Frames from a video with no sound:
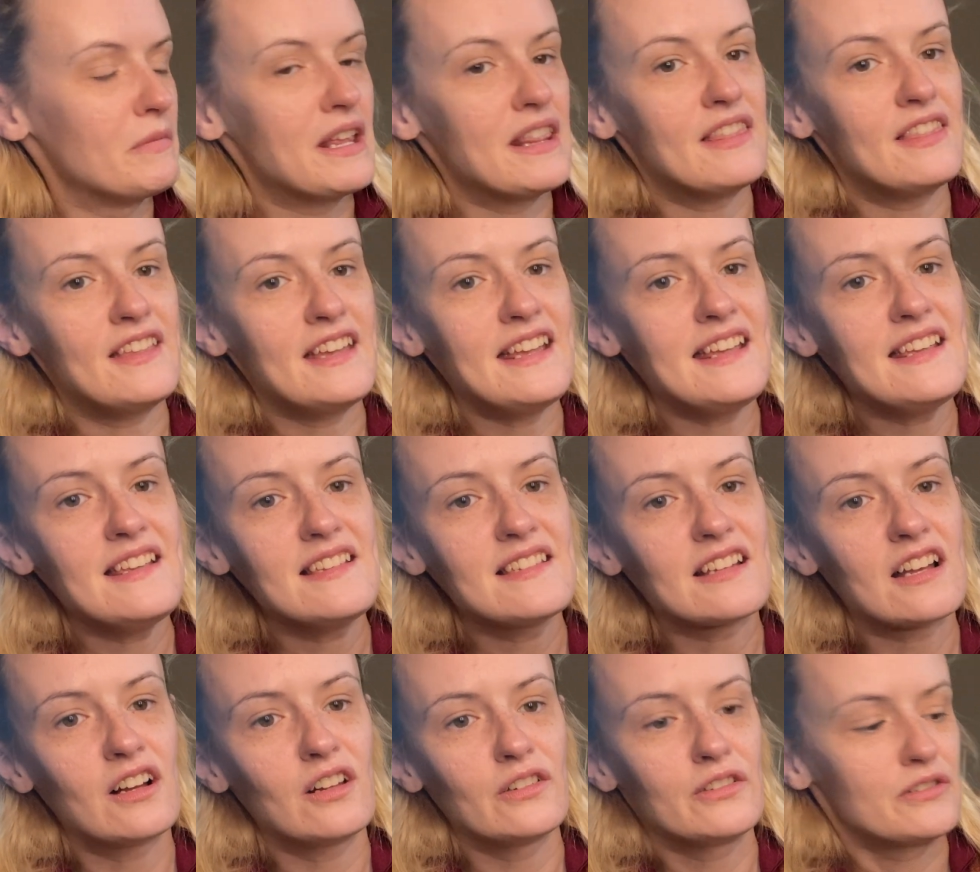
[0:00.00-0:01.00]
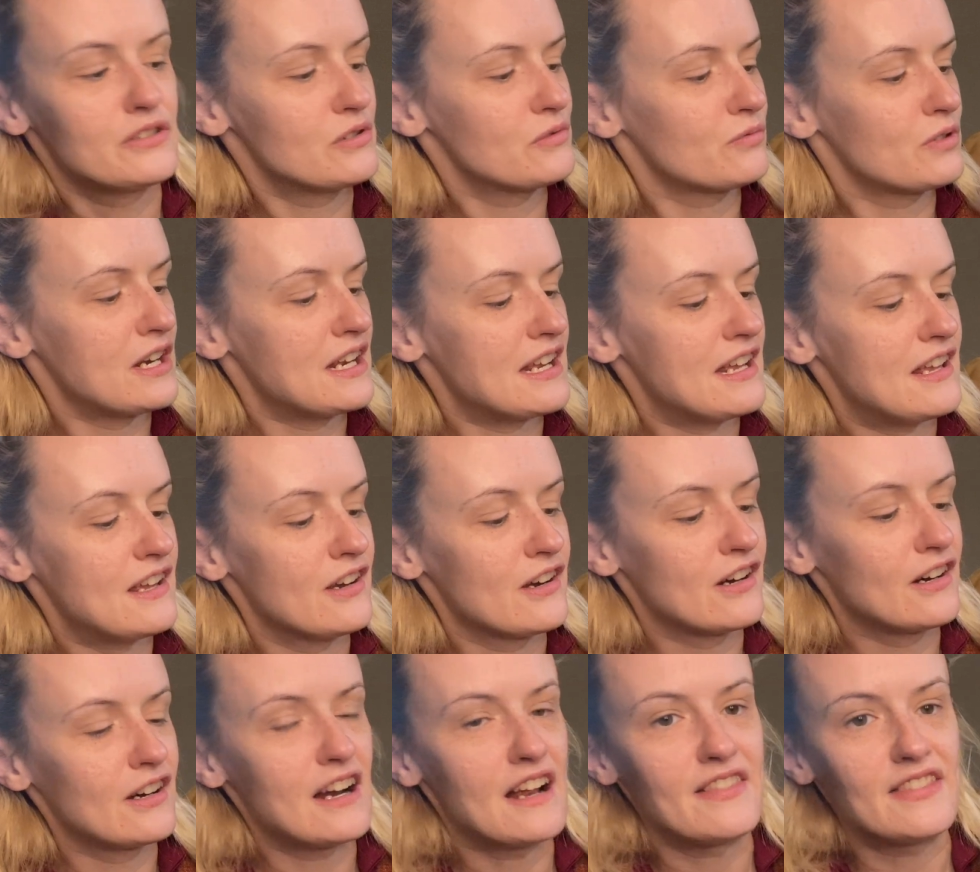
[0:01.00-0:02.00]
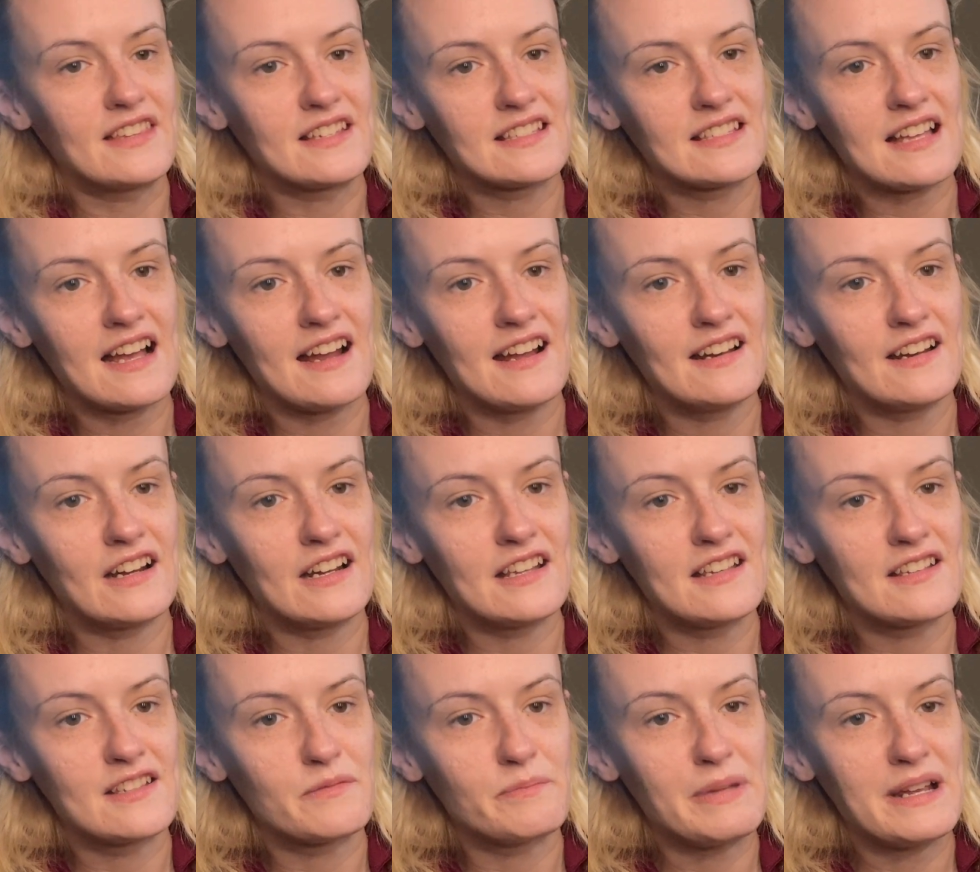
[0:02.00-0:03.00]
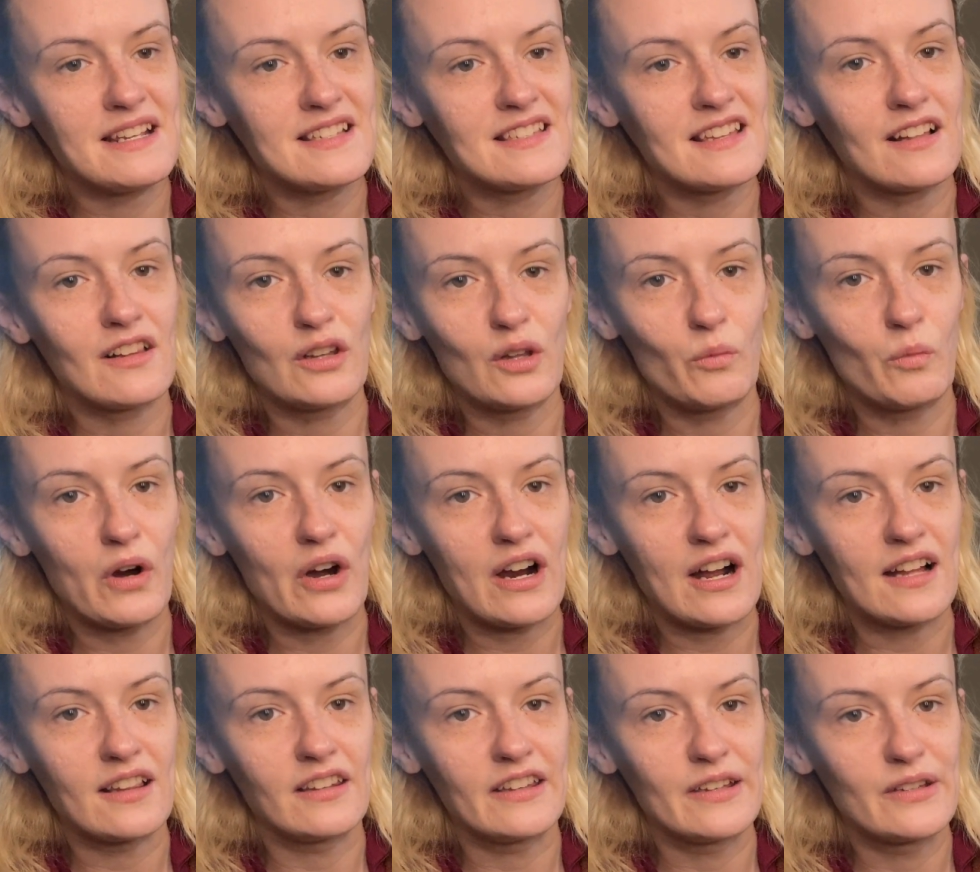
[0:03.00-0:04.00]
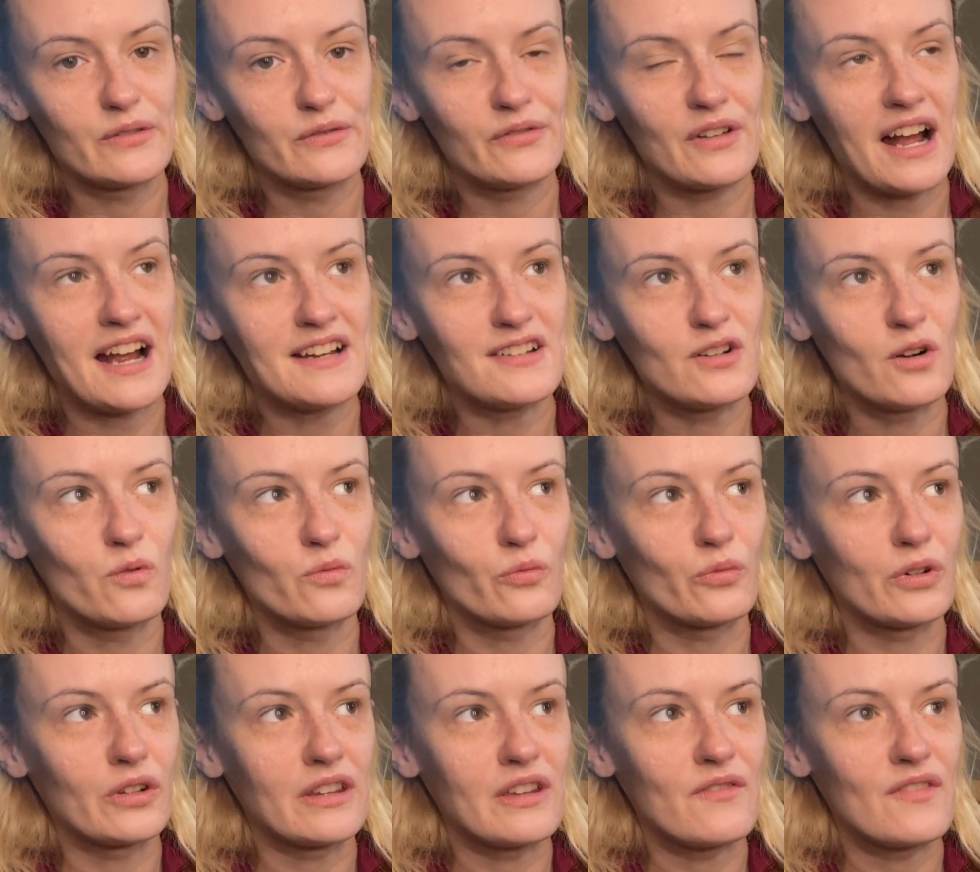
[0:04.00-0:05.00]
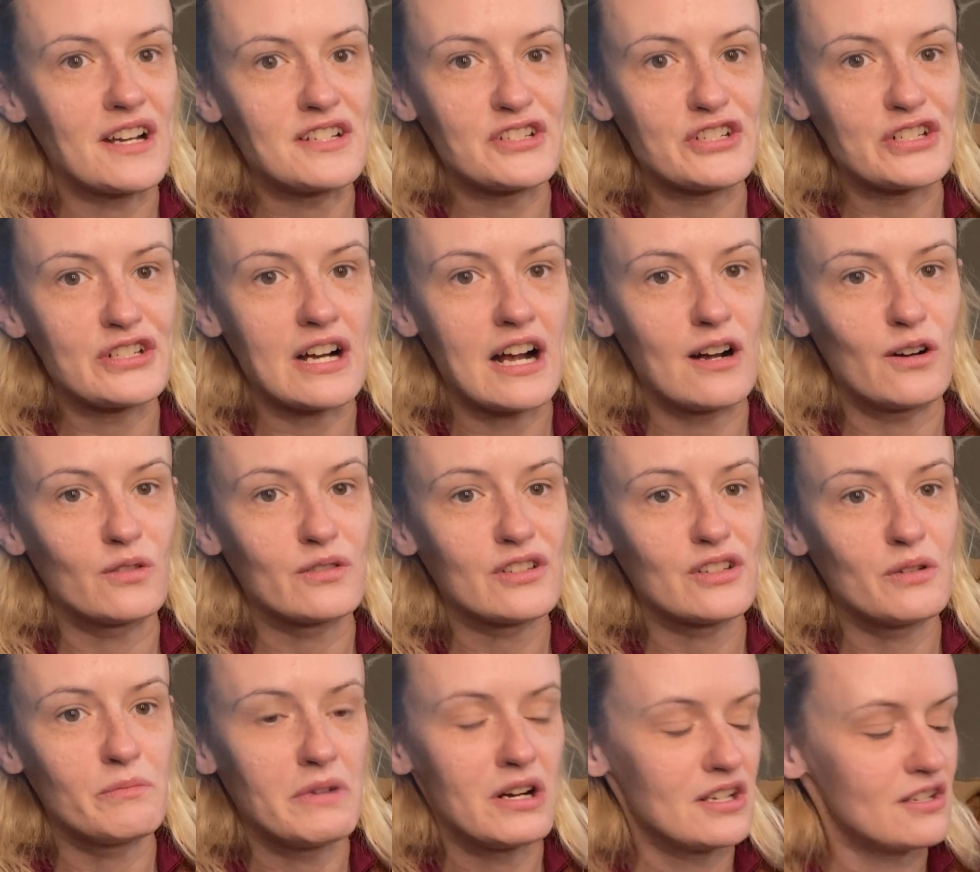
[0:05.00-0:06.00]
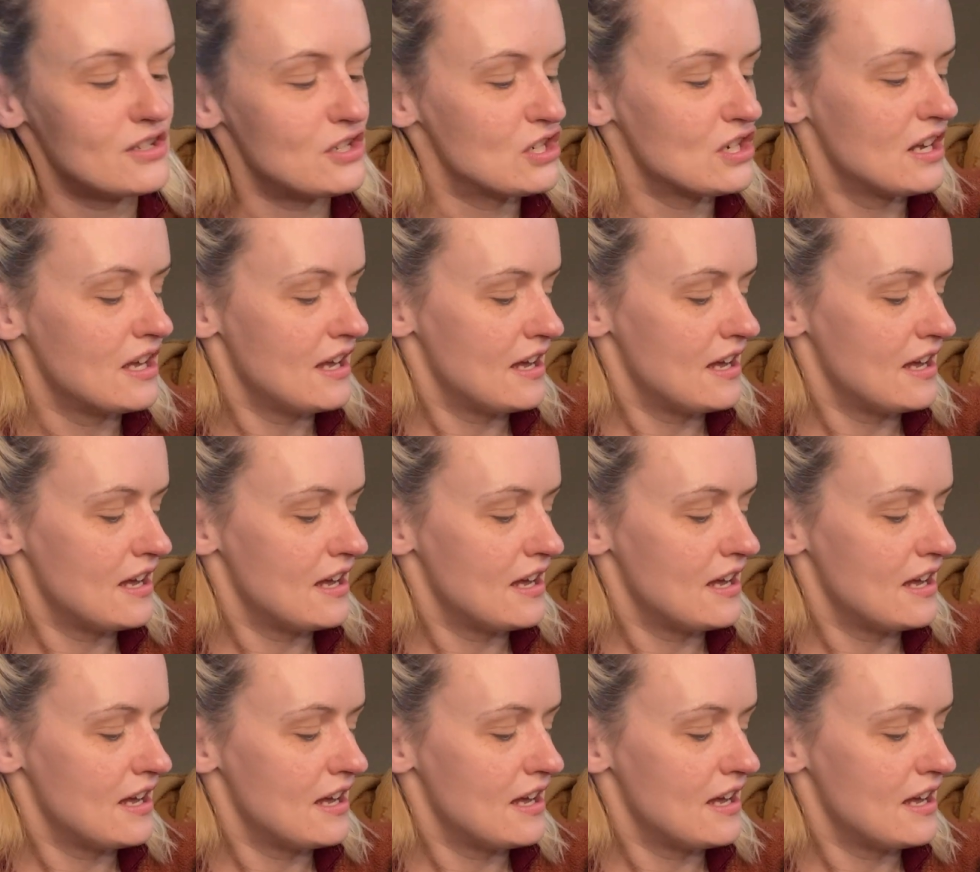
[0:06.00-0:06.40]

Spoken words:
These colors right here on this side is basically where I live. I don't really venture out too much.